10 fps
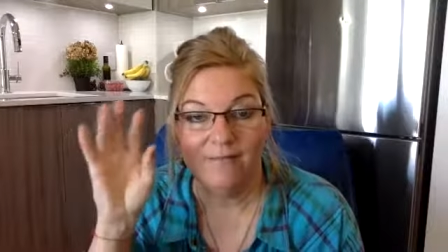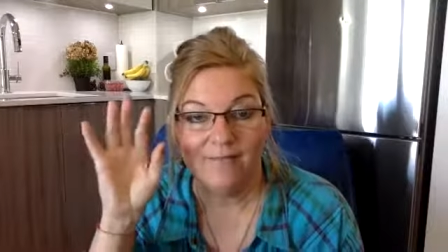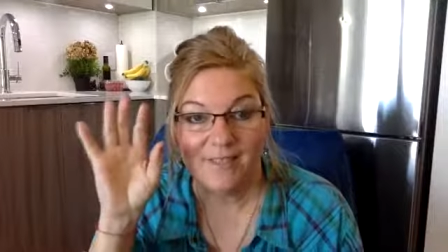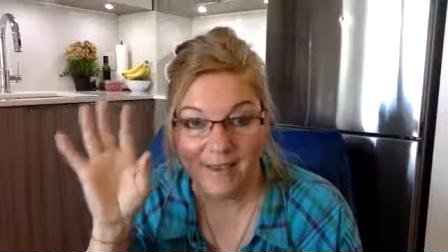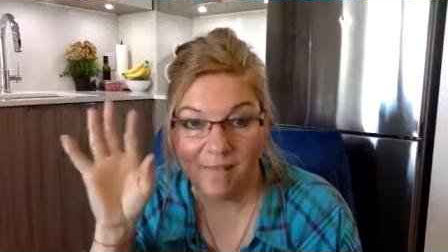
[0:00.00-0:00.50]

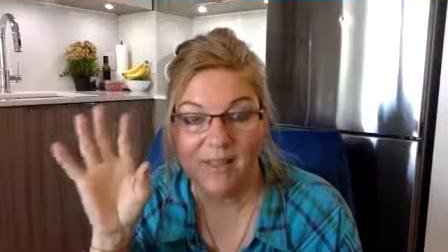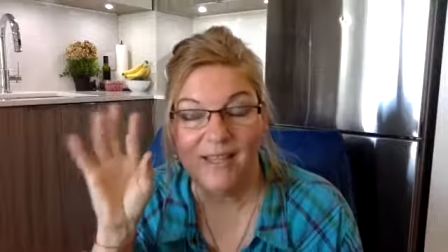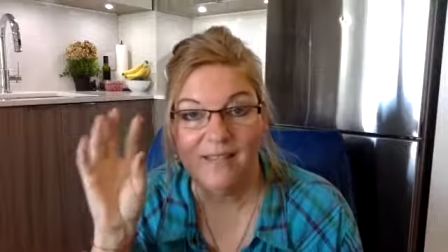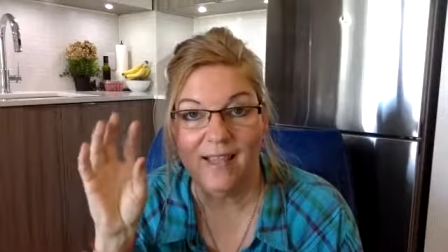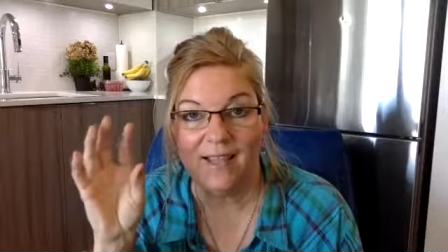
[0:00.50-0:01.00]
something
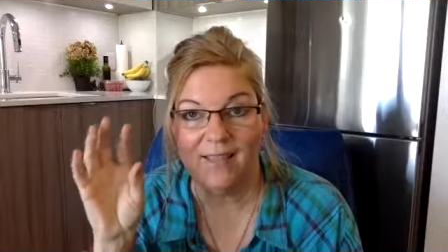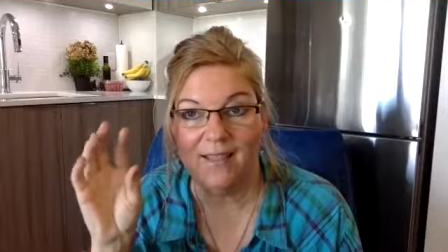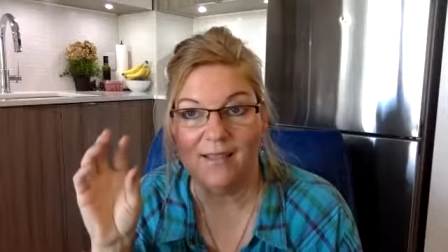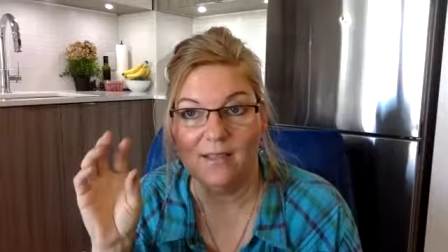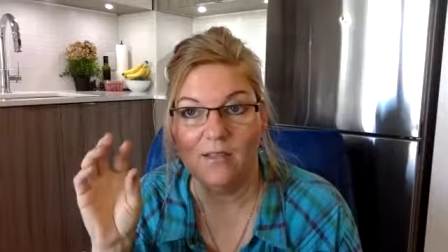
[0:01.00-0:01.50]
like
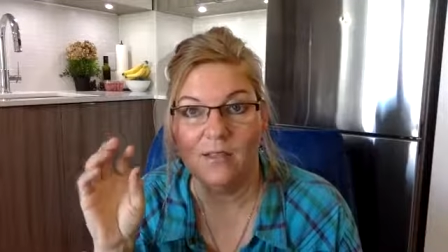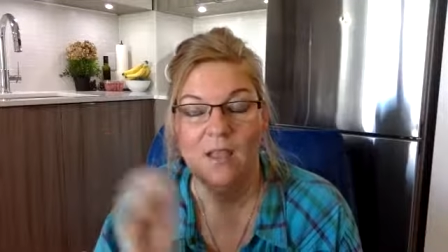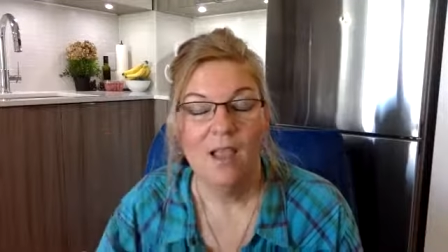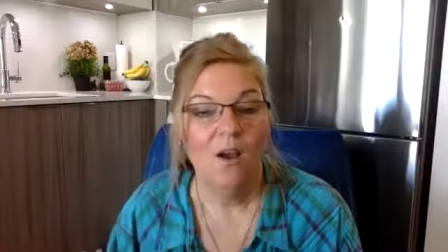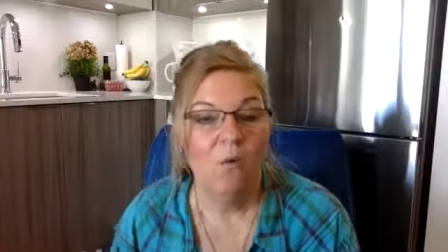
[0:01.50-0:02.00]
this
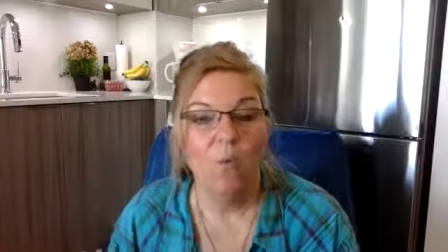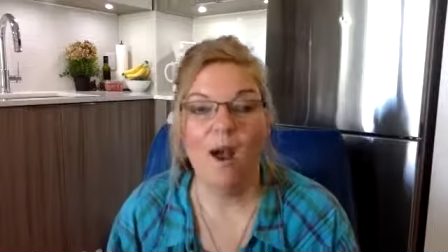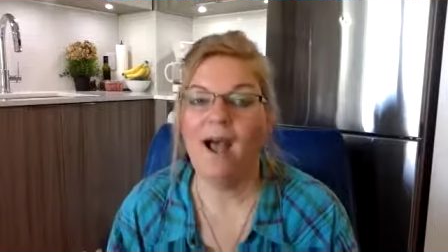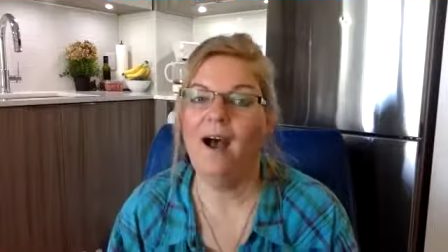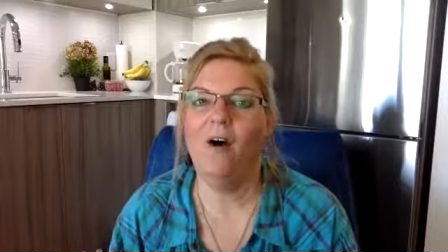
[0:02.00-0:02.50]

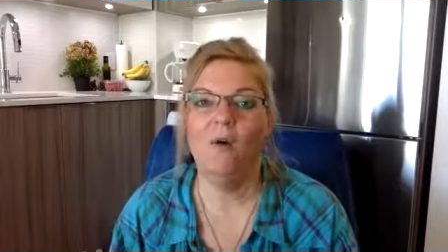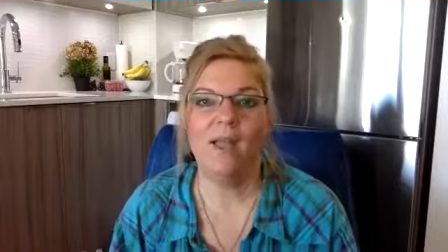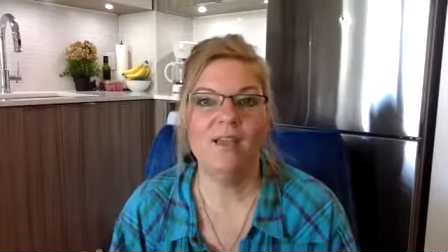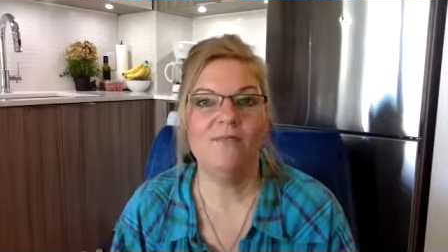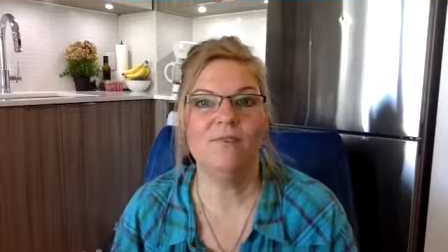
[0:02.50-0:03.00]
wow
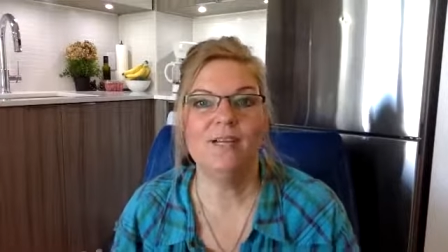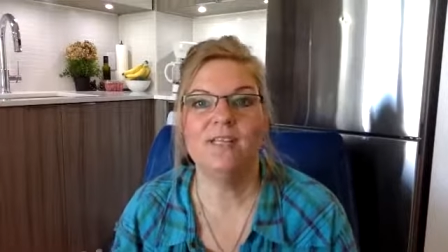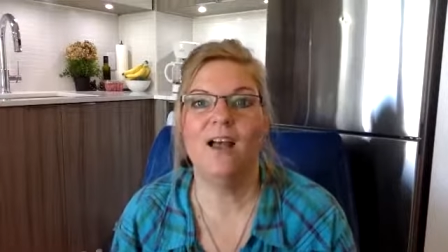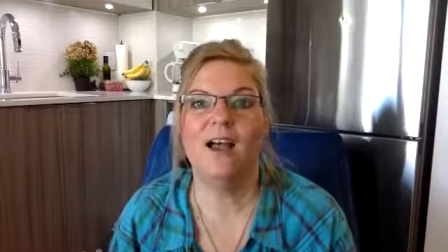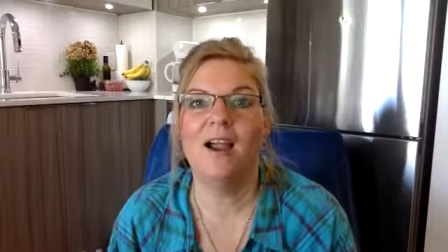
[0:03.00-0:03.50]
every
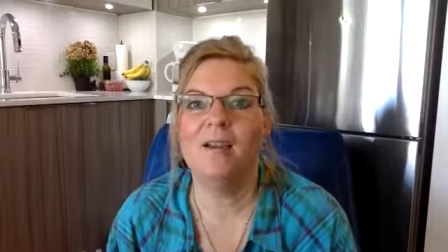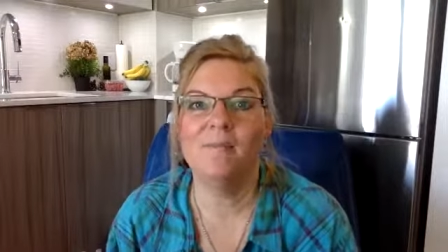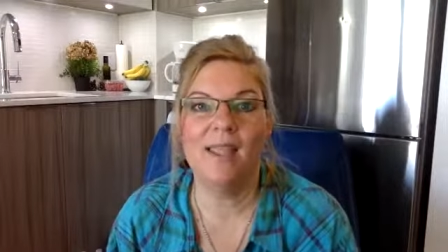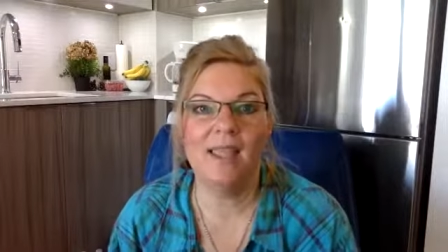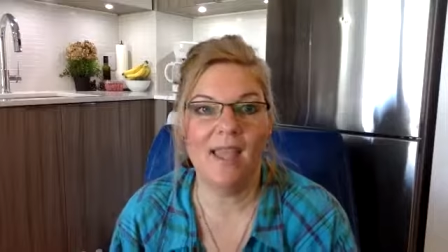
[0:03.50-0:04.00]
time
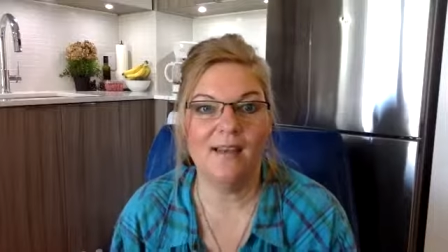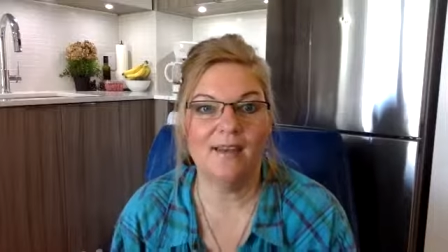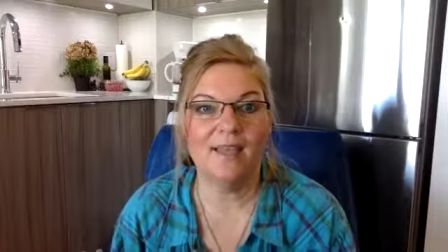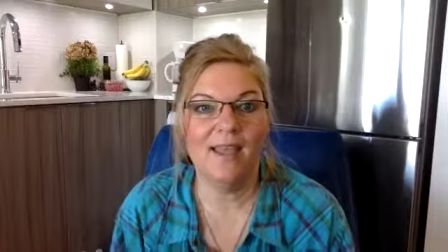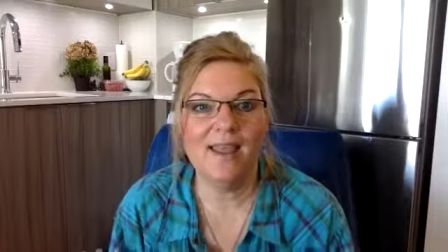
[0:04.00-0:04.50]
i get
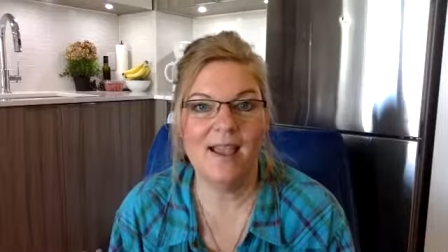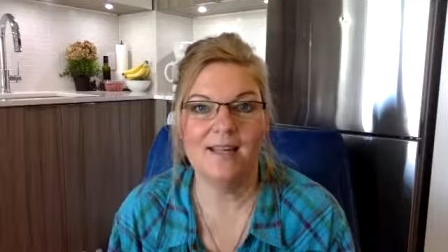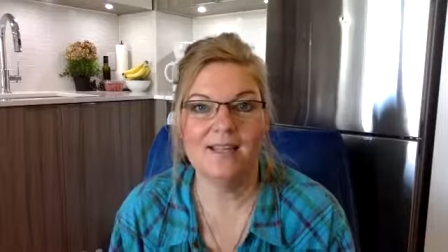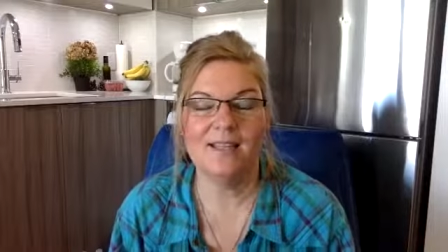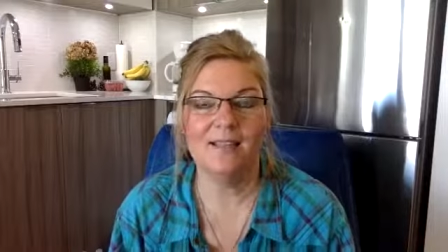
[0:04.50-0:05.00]

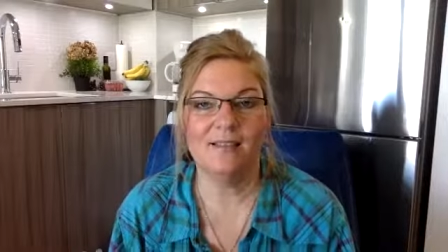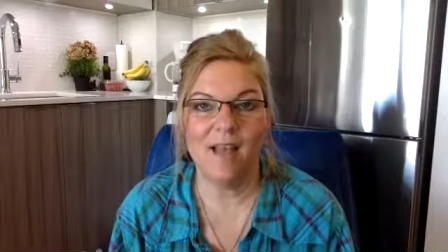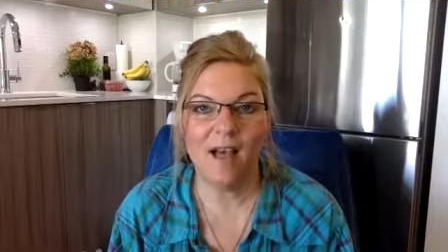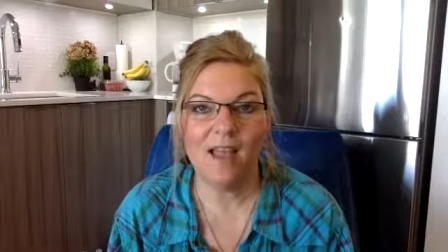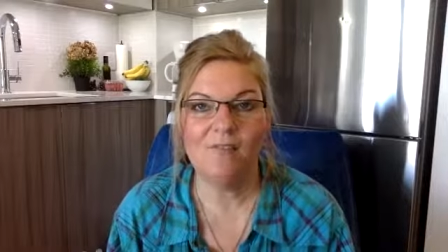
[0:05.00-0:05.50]
connected
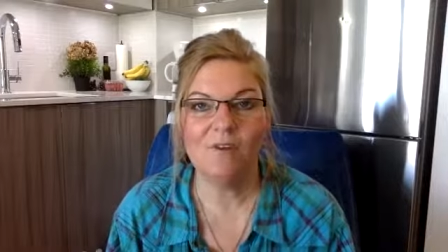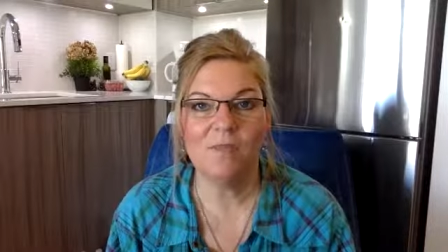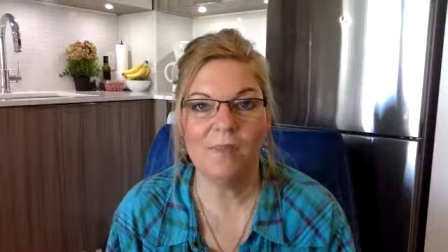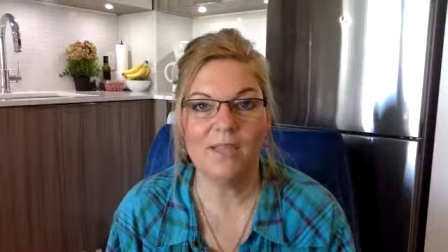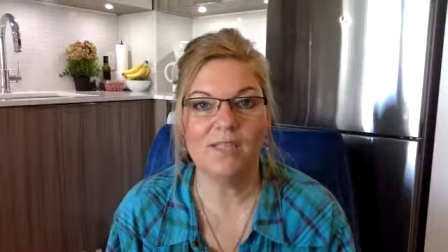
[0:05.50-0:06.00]
live with
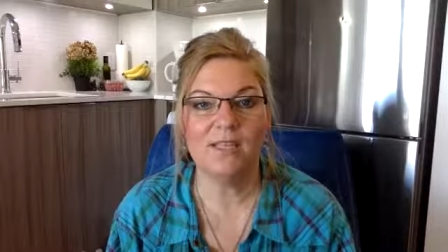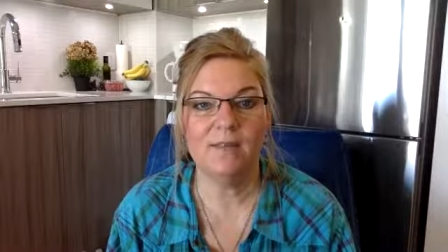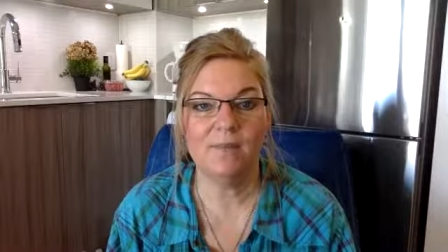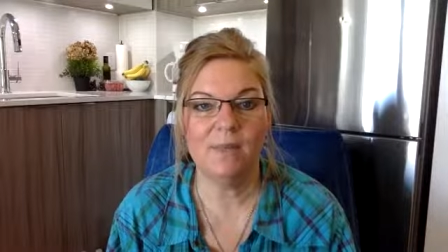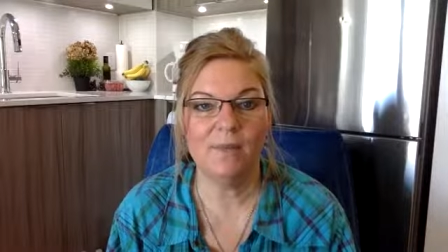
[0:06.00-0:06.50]
my team
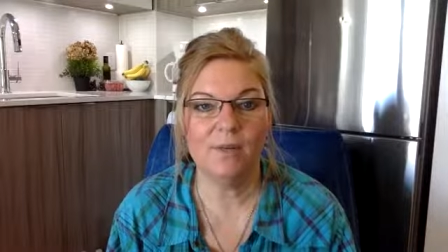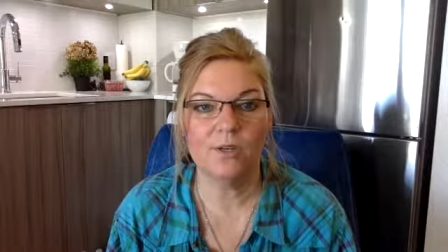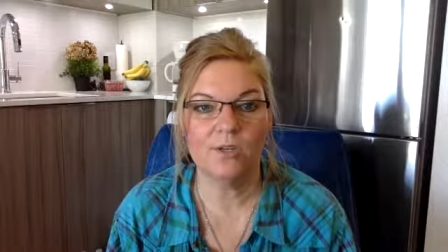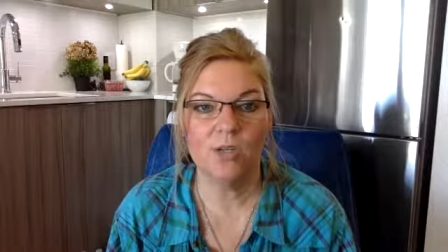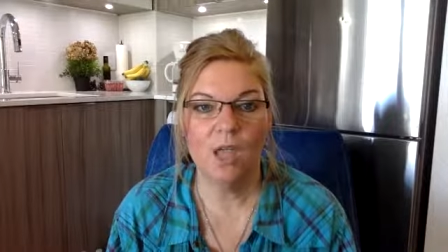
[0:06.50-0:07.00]

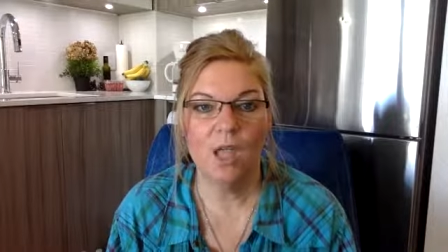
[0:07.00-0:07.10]
members